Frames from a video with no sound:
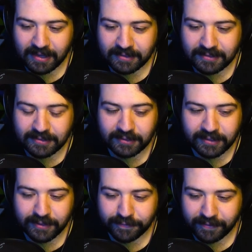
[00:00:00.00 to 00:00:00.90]

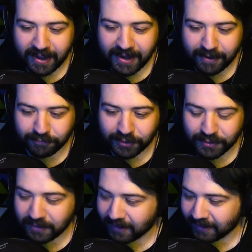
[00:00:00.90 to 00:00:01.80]
solidify
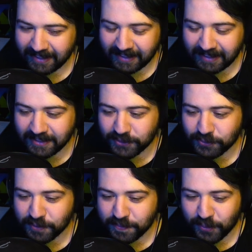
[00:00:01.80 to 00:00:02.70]
everything
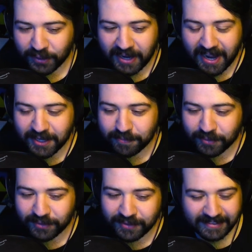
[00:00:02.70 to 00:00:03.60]
into a more
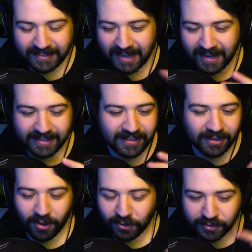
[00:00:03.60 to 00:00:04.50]
edible kind
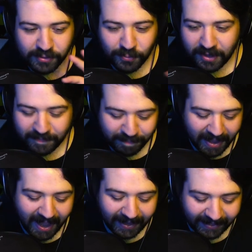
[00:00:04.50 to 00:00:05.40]
of all-in-one
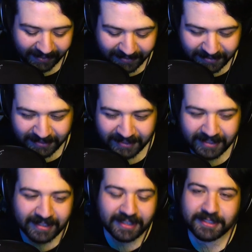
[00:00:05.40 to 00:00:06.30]
package.
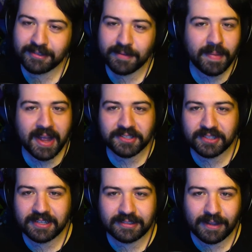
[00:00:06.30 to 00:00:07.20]
Because you'd
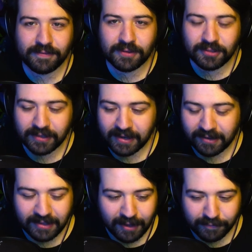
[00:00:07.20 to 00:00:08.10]
imagine is if you took it
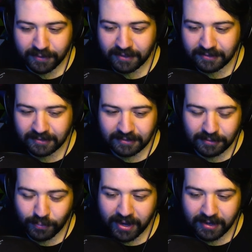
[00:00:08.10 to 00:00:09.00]
out of the oven and
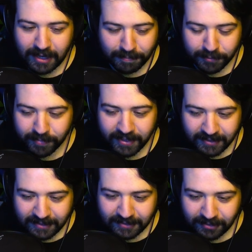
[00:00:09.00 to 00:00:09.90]
waited a couple
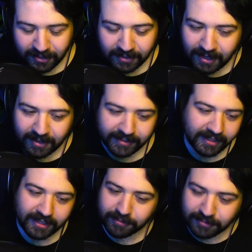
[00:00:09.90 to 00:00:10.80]
minutes and started cutting
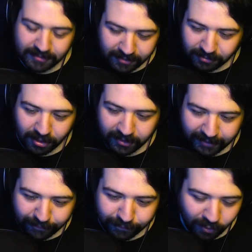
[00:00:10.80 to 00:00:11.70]
it, it would still all,
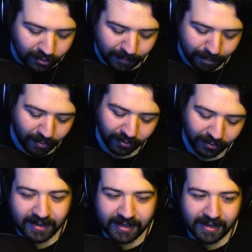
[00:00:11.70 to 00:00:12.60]
like, fall
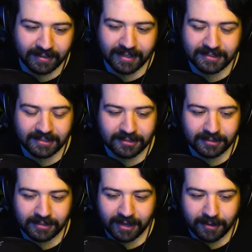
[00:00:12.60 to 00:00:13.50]
apart. He lets it
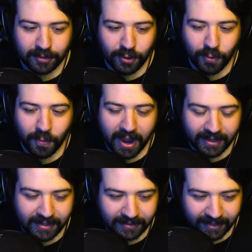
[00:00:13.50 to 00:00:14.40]
just, like,
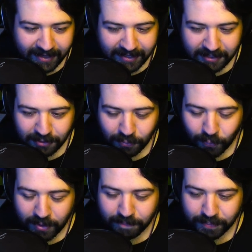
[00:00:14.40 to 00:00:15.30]
coagulate into
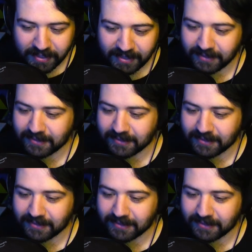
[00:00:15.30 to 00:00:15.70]
one piece.